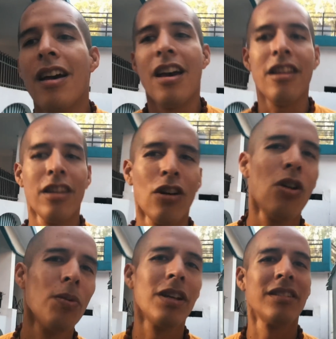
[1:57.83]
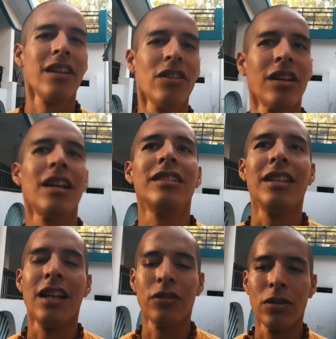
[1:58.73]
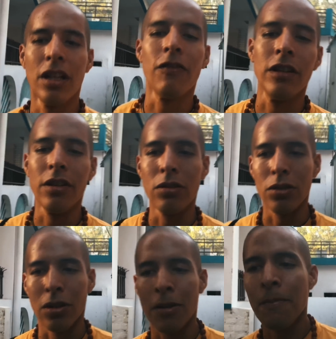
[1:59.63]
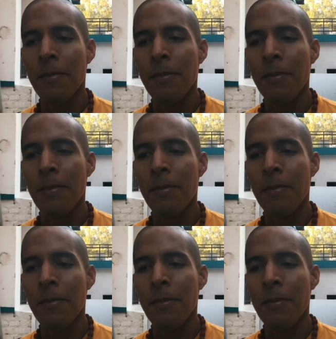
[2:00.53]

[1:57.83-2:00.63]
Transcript: anything. Always at the end of the class, he likes to give a little talk.